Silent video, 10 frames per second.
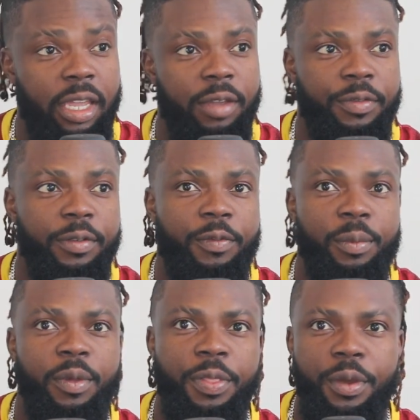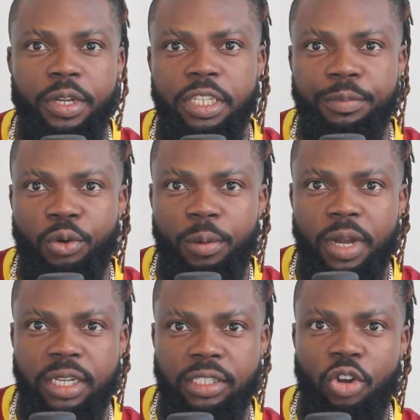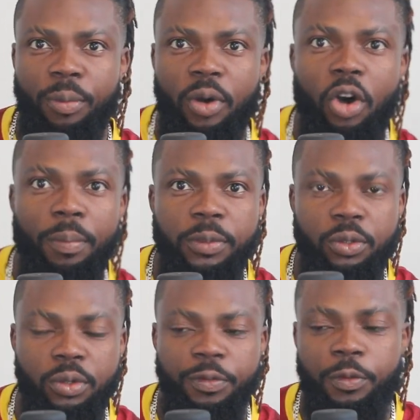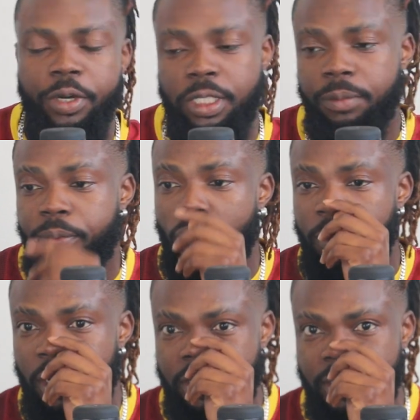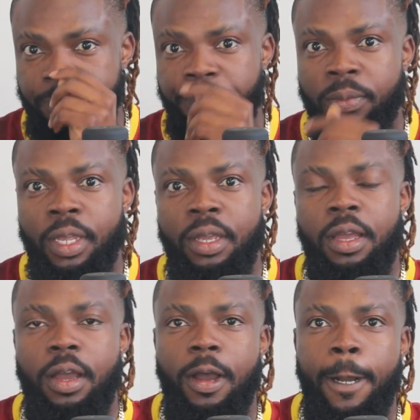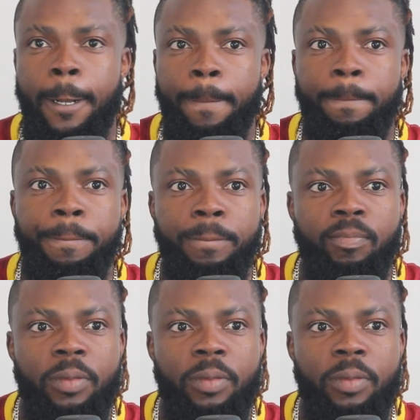even from the 13 pro max come up to the 14 pro max um,